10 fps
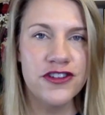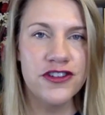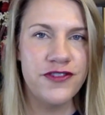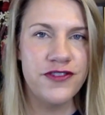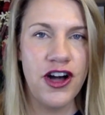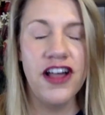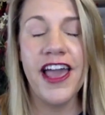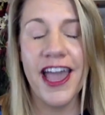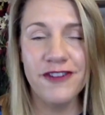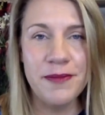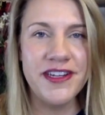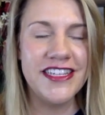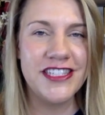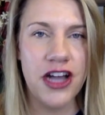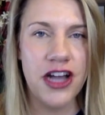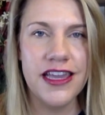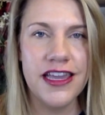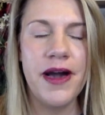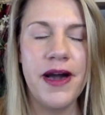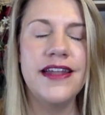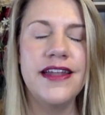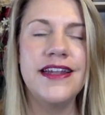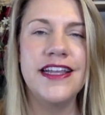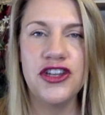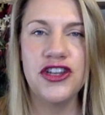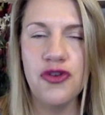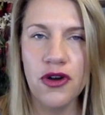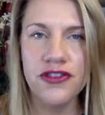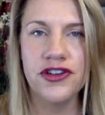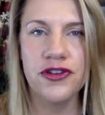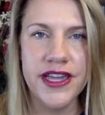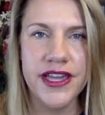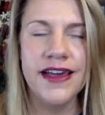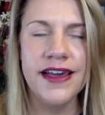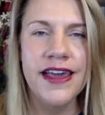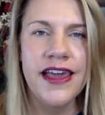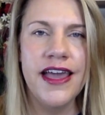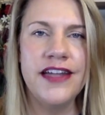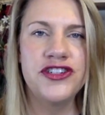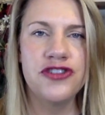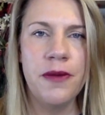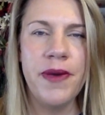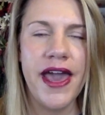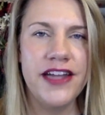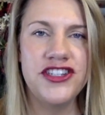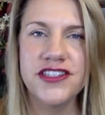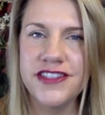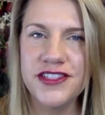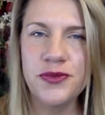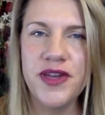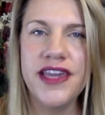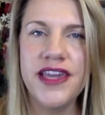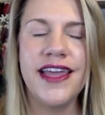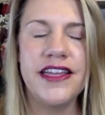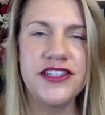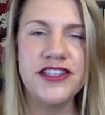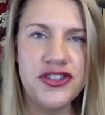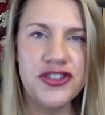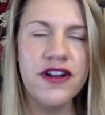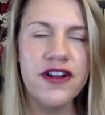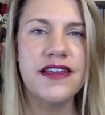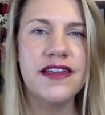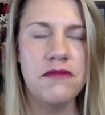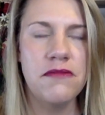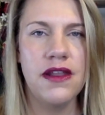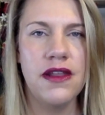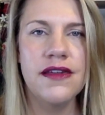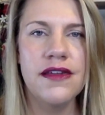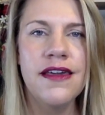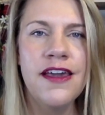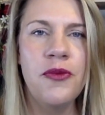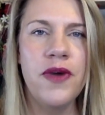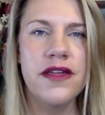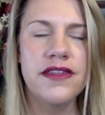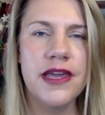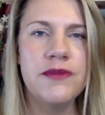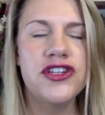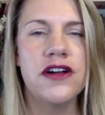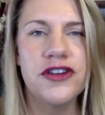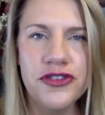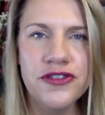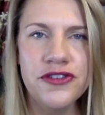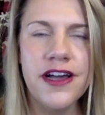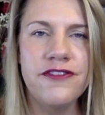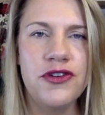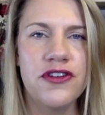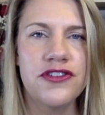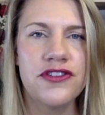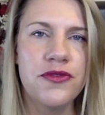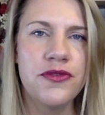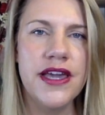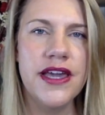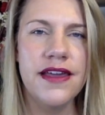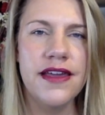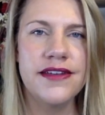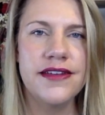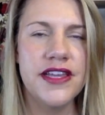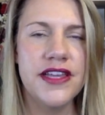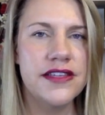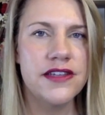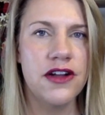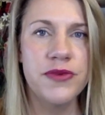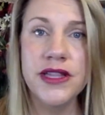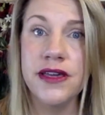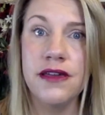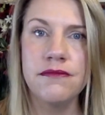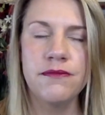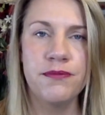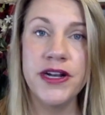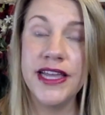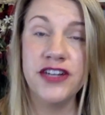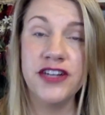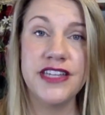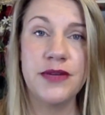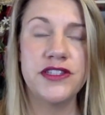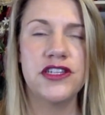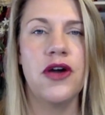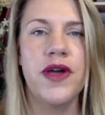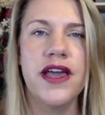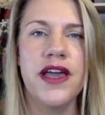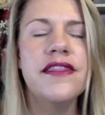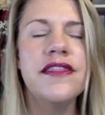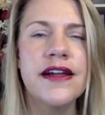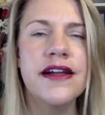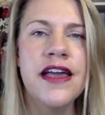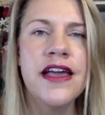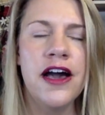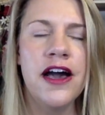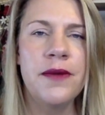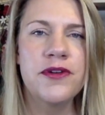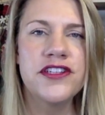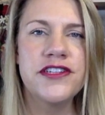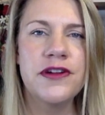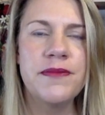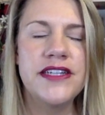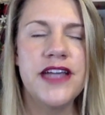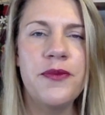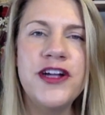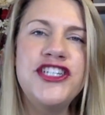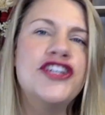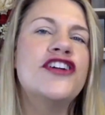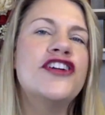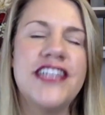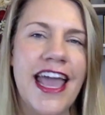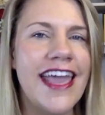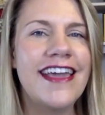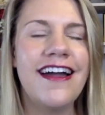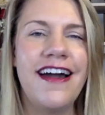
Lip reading: First of all, everybody's talking about it. It's North Korea. And Trump had just this week an historic meeting with Kim Jong-un of North Korea, and things are really pretty interesting what's going on there. Christopher Manti, what's your take